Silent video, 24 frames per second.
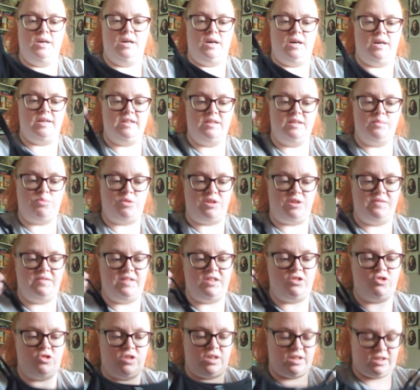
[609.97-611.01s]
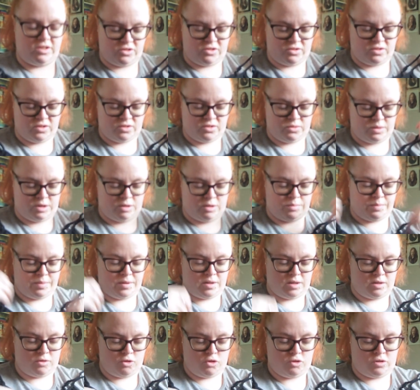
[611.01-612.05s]
I did briefly try this on as well, but
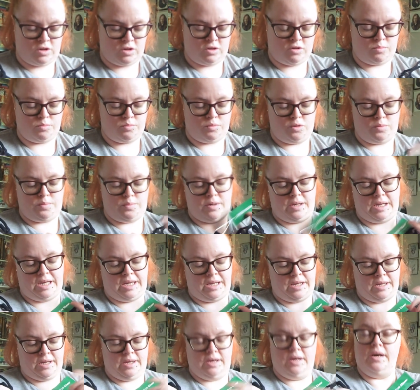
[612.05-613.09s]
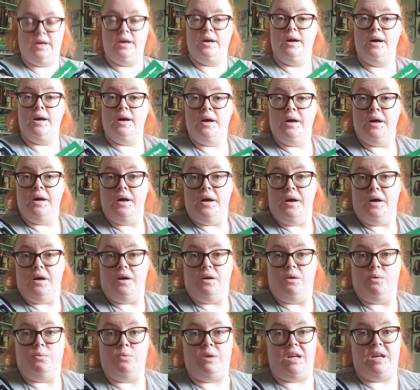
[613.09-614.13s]
I'll try it on properly
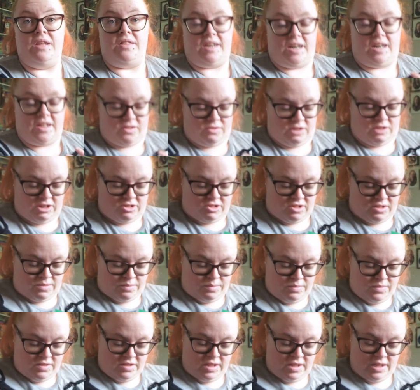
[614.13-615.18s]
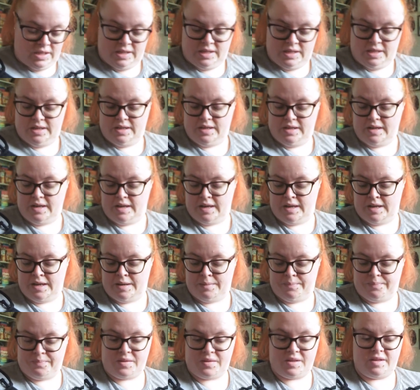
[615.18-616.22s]
with other items.
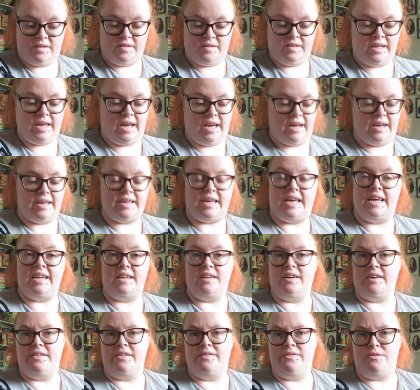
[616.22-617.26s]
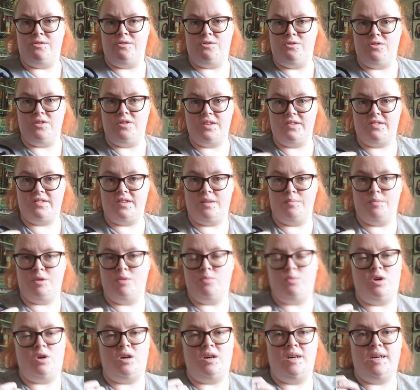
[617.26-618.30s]
So yeah, again, I thought
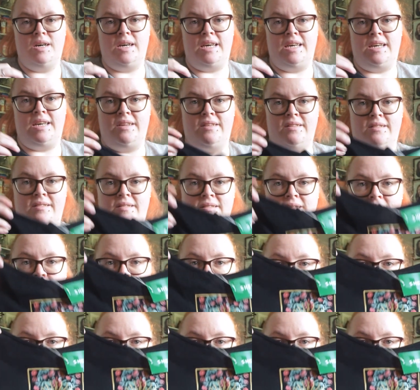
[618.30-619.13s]
summer-wise,